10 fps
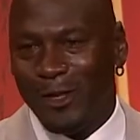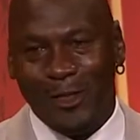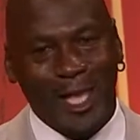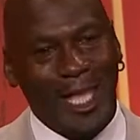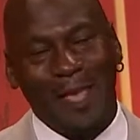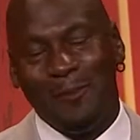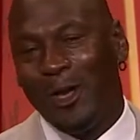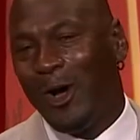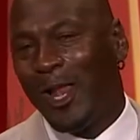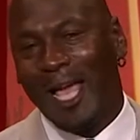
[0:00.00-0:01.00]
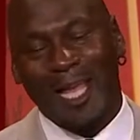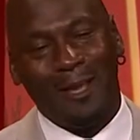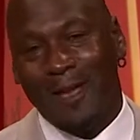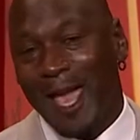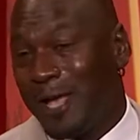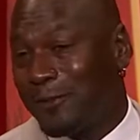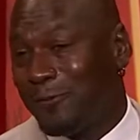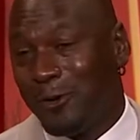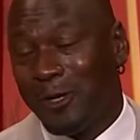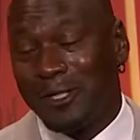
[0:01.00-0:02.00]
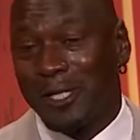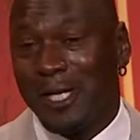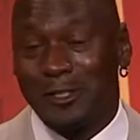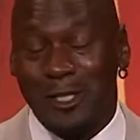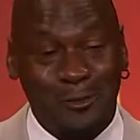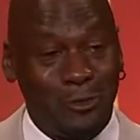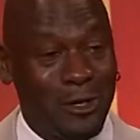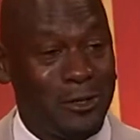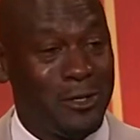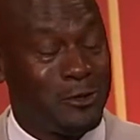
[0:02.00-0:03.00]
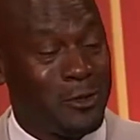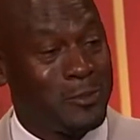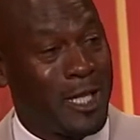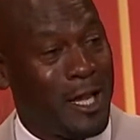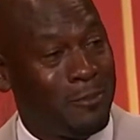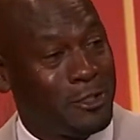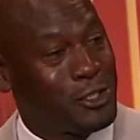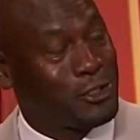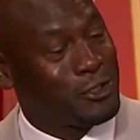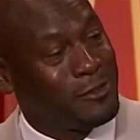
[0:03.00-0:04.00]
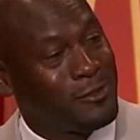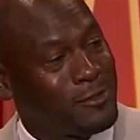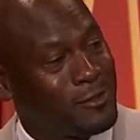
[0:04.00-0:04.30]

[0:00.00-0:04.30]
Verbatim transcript: They gave me all I could ever ask for as, as, as a brother in terms of competition.